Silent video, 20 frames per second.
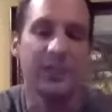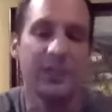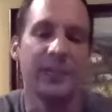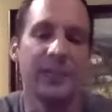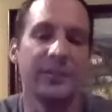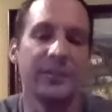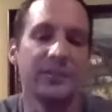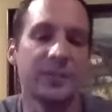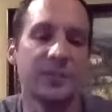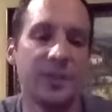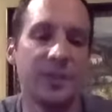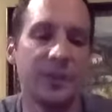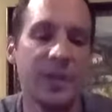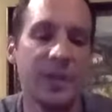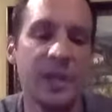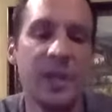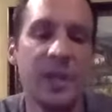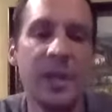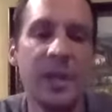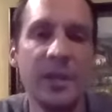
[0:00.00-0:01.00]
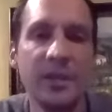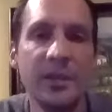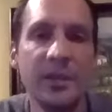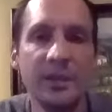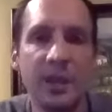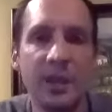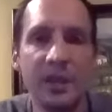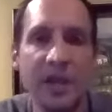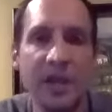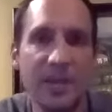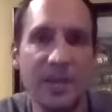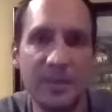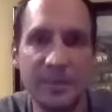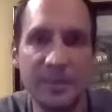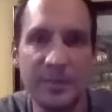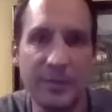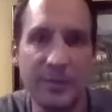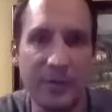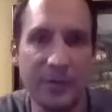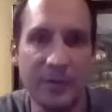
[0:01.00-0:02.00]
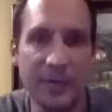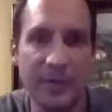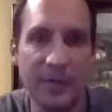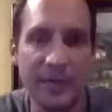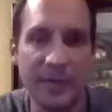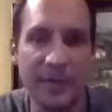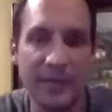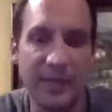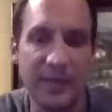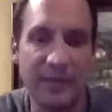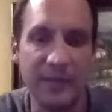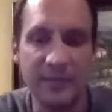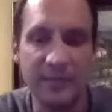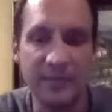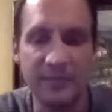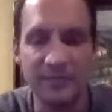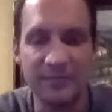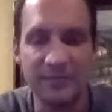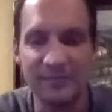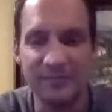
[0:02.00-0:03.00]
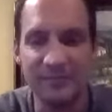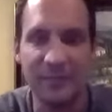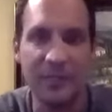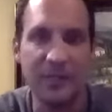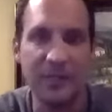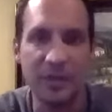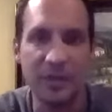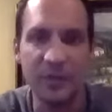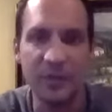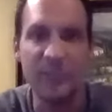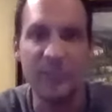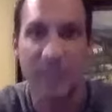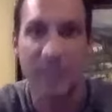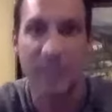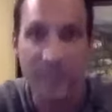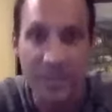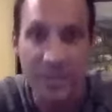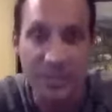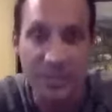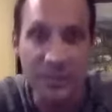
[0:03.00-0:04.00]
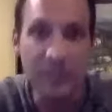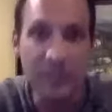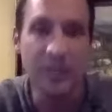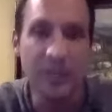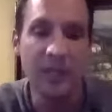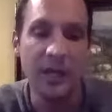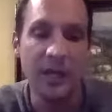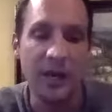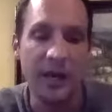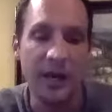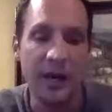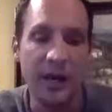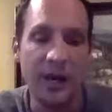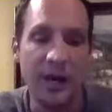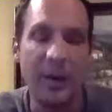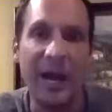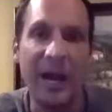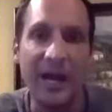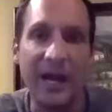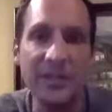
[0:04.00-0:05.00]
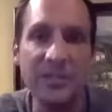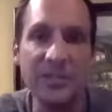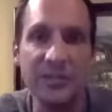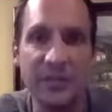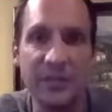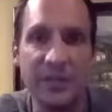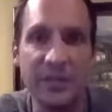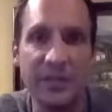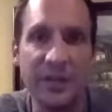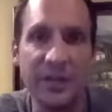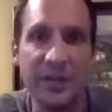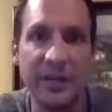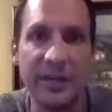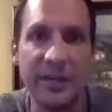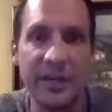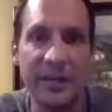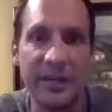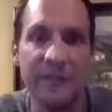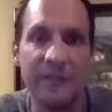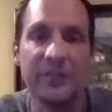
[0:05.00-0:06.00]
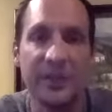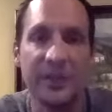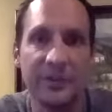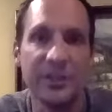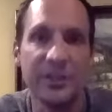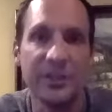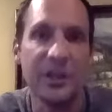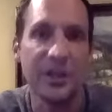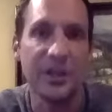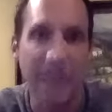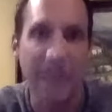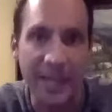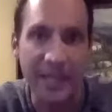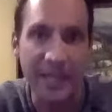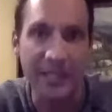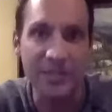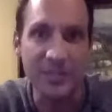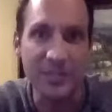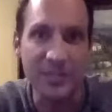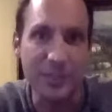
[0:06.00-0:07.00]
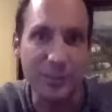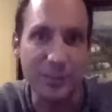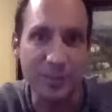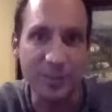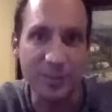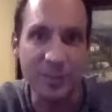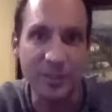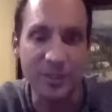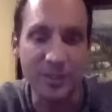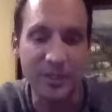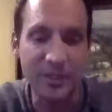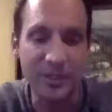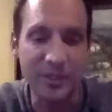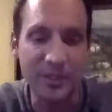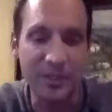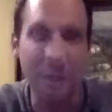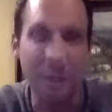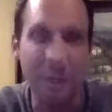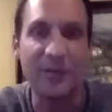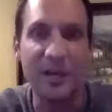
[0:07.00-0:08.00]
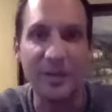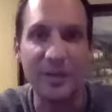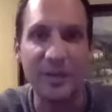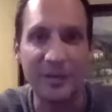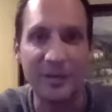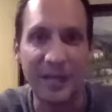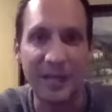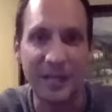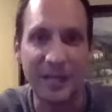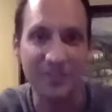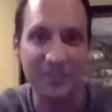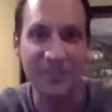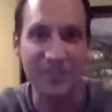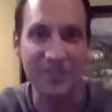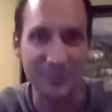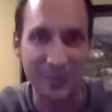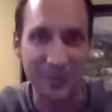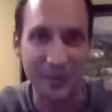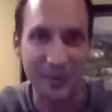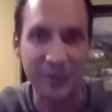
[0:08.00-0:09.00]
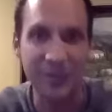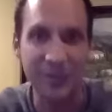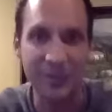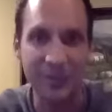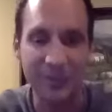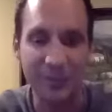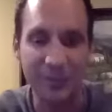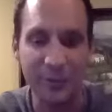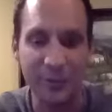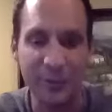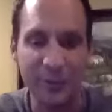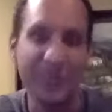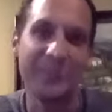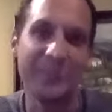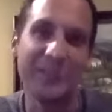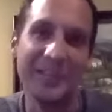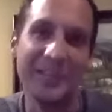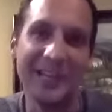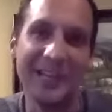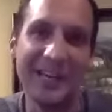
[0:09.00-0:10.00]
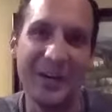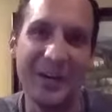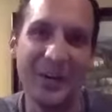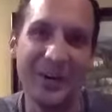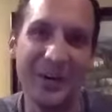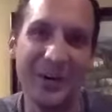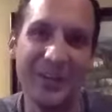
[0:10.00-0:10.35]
And so, you know, a lot of people don't like that, that thing called rejection. Um, I just figured out at a very young age, I grew up in, a, in an environment, I had a stepfather that told me every day how